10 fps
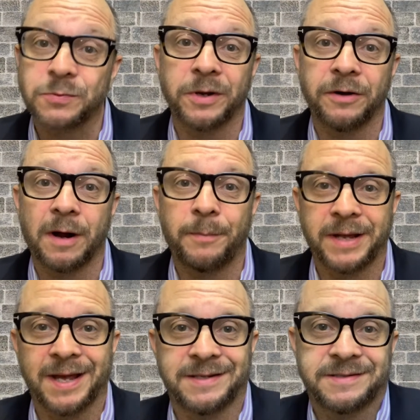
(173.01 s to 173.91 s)
what you're up
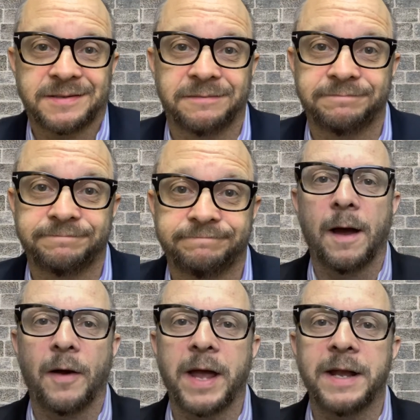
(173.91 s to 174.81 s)
against.
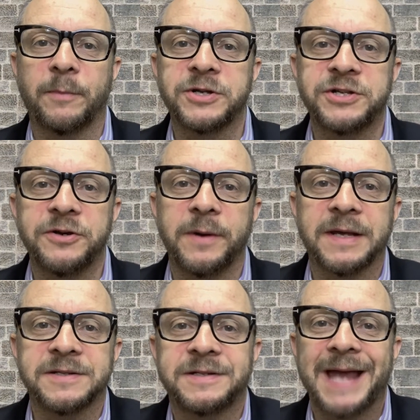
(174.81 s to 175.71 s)
Okay, number 2
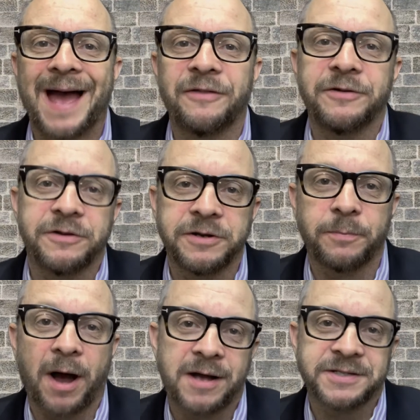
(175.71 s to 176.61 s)
is gather your
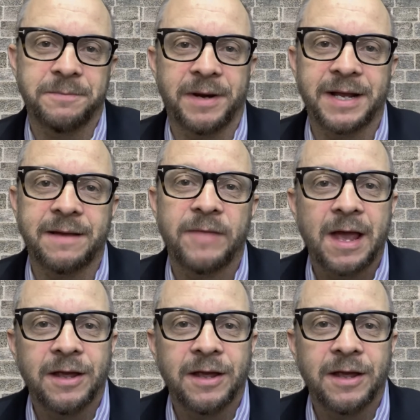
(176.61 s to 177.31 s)
deposit money.